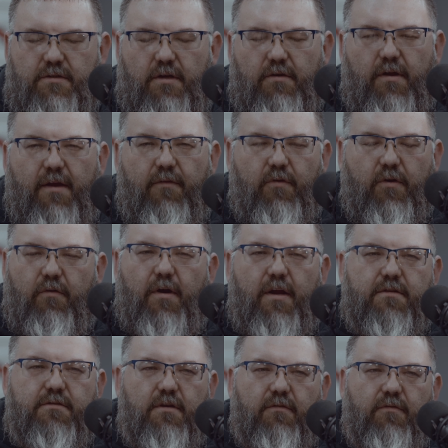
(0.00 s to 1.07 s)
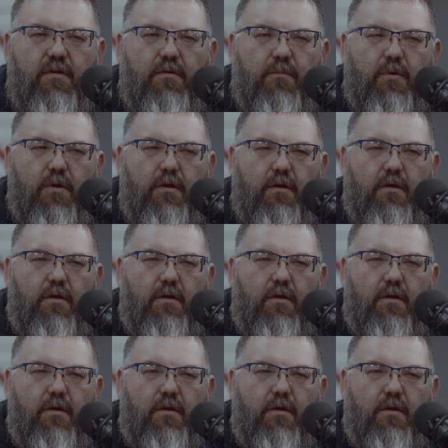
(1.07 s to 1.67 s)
I don't have regrets of it, but